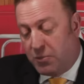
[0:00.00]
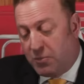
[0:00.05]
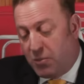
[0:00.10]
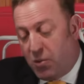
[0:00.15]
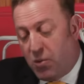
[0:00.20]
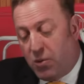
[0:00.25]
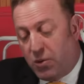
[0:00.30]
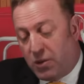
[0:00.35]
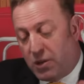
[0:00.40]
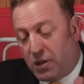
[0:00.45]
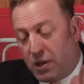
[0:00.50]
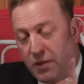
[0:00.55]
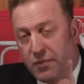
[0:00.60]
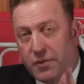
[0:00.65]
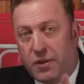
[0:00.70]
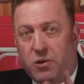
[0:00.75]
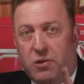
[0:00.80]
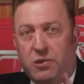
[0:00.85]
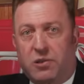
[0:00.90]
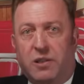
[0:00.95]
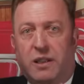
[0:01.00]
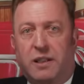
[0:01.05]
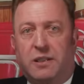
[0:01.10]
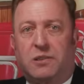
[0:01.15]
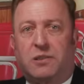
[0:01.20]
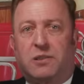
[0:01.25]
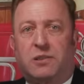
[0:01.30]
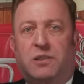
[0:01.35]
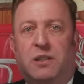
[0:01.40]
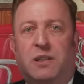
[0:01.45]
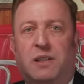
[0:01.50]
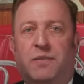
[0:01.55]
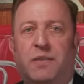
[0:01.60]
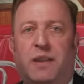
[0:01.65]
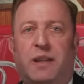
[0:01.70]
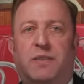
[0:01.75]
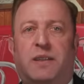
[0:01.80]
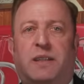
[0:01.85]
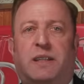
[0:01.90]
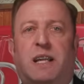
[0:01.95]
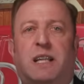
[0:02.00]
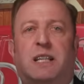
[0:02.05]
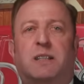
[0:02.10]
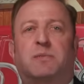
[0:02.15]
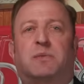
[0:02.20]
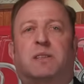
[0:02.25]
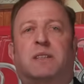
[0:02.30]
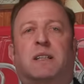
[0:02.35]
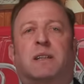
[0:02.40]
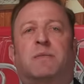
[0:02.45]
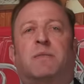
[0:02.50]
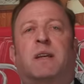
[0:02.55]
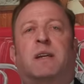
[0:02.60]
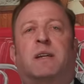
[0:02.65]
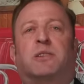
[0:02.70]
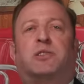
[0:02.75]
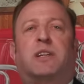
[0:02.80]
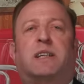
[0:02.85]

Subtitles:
For more on those leaders in the KMT,